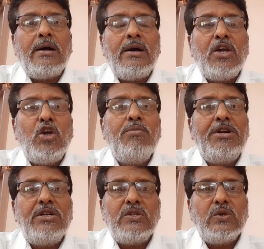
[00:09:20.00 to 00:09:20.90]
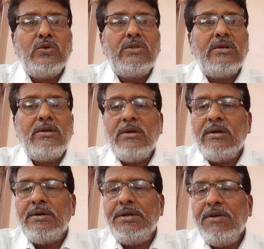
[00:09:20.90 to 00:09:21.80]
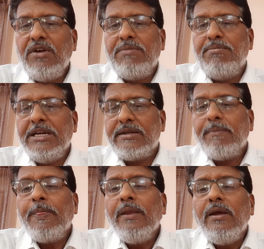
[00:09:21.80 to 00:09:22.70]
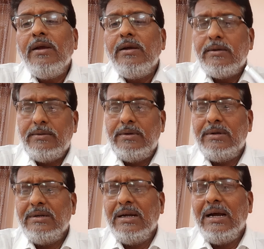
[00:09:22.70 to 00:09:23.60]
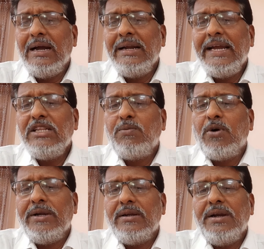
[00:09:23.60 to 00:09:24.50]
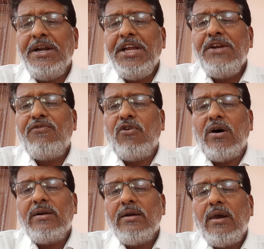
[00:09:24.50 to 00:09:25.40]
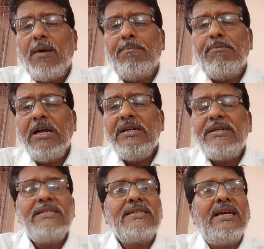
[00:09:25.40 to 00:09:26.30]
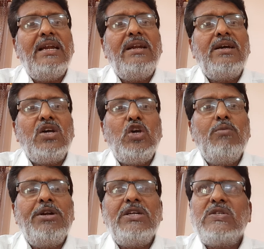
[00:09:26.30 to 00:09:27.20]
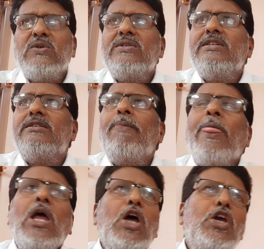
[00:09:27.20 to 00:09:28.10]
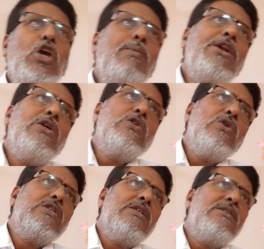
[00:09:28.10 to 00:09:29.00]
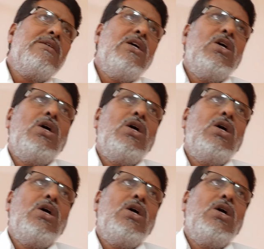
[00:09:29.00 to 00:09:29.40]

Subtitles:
human resource development. Ninth point, need for multi-skilled human resources. Human resources